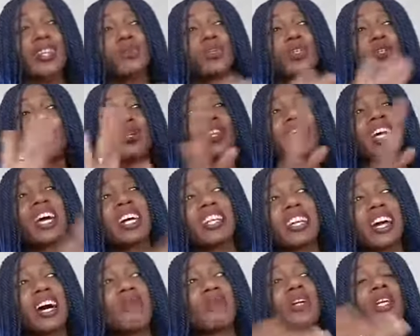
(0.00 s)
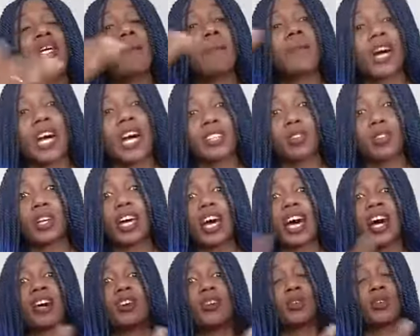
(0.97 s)
which will then have an impact on
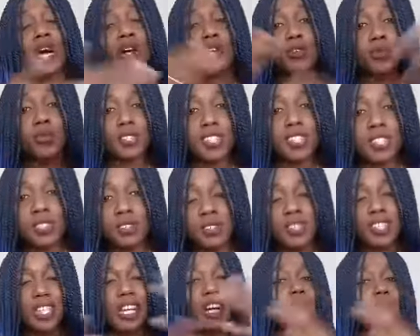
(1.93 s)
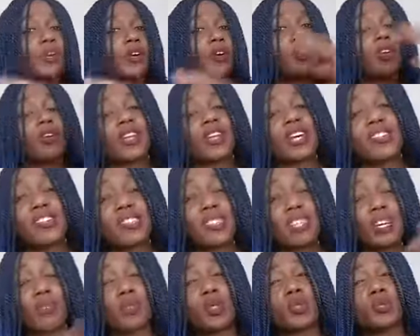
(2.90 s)
how, how you see yourself and all of that
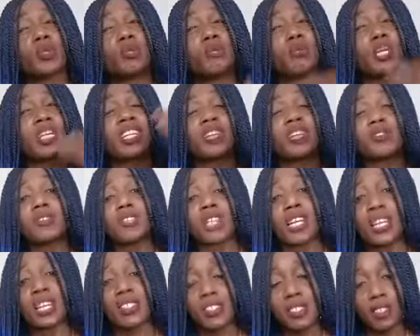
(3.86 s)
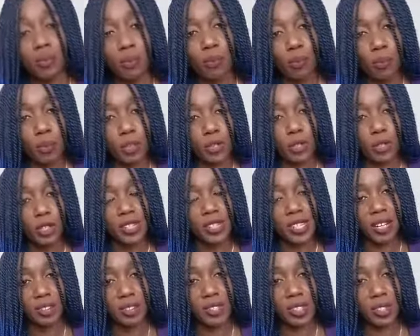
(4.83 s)
stuff, which will mean that you start getting different
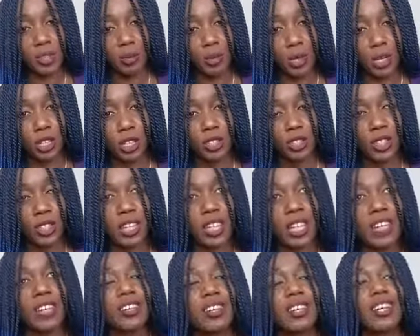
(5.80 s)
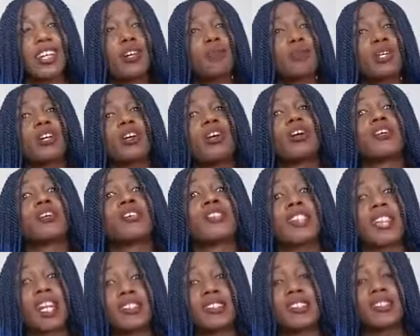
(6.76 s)
results out in the world, okay? But it all
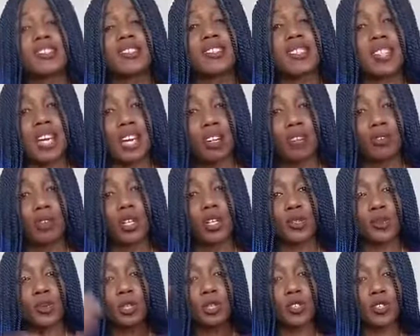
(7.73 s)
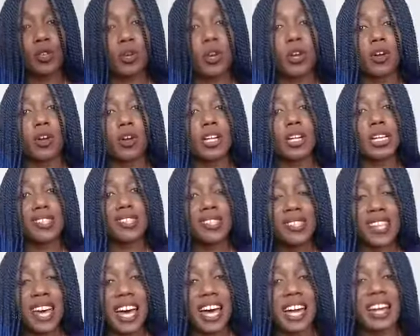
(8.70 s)
starts inside of us. What is going on
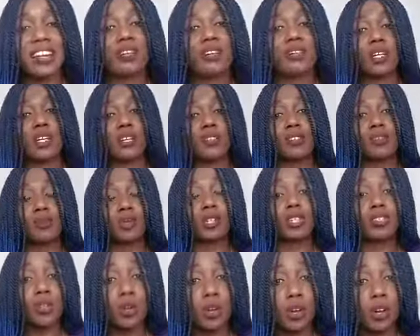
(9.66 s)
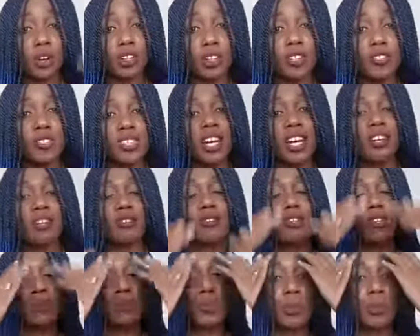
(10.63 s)
inside of us? What is going on inside of
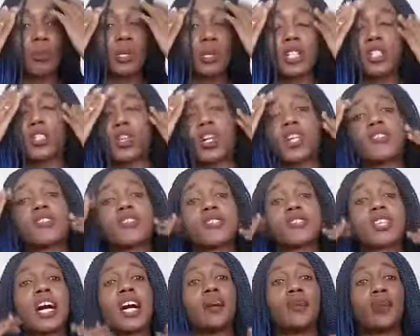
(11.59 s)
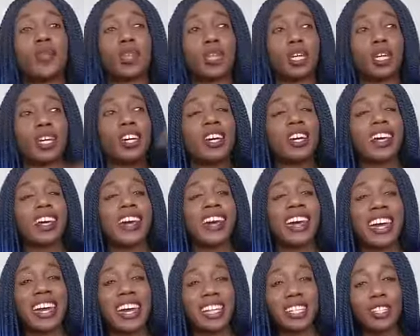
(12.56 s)
us? Most people are trying to start with the
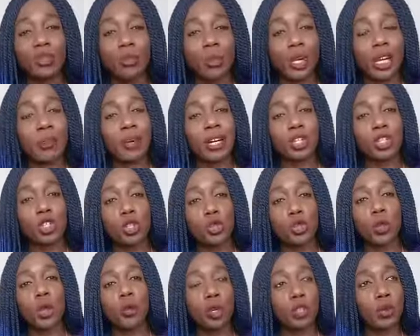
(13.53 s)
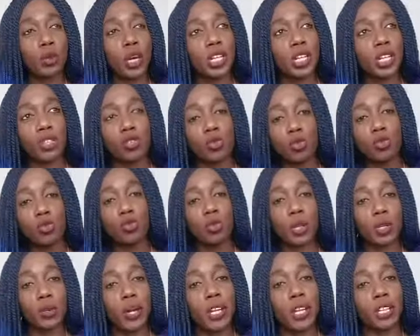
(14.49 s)
end. What am I doing? What do I need to do?
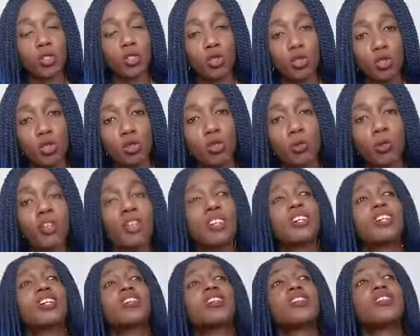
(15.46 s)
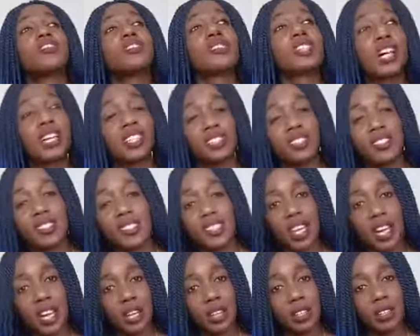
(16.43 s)
What do I need to do? Start
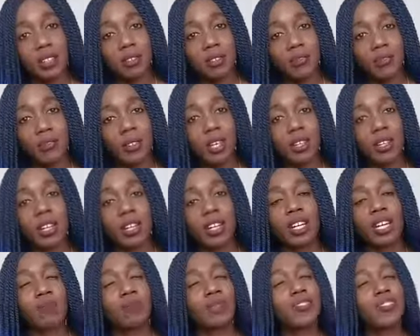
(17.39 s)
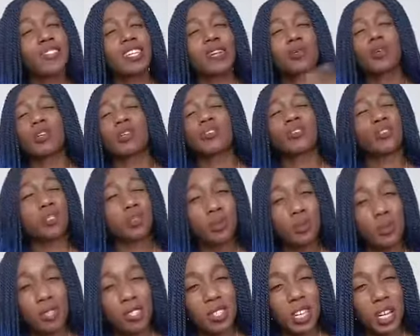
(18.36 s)
inside. Okay, I'm not saying we don't
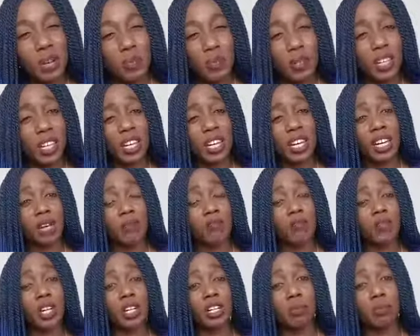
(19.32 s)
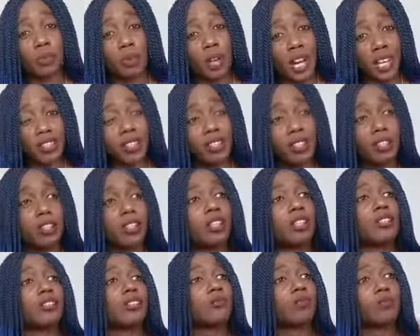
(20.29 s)
do stuff, okay? I'm very
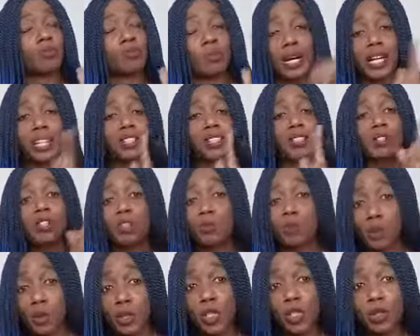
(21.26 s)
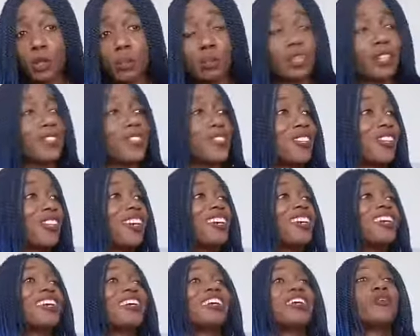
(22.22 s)
practical. I'm a practical spiritual person.
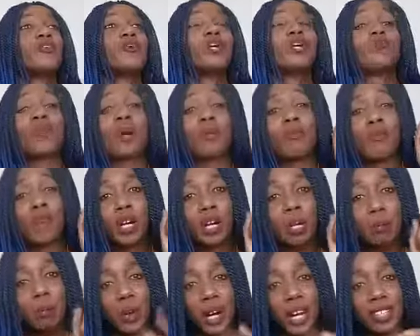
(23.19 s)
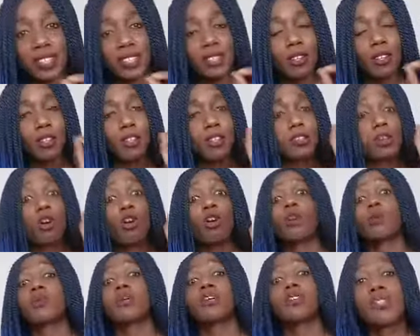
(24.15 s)
We I'm very practical. There's
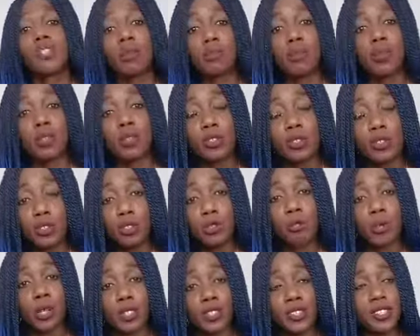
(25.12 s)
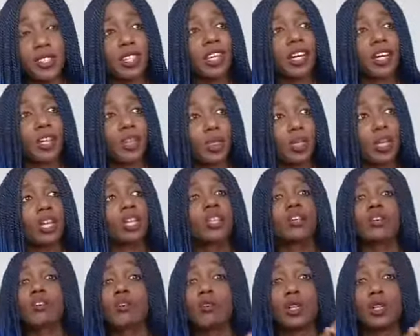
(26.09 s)
always something to do. Personally, I think, you know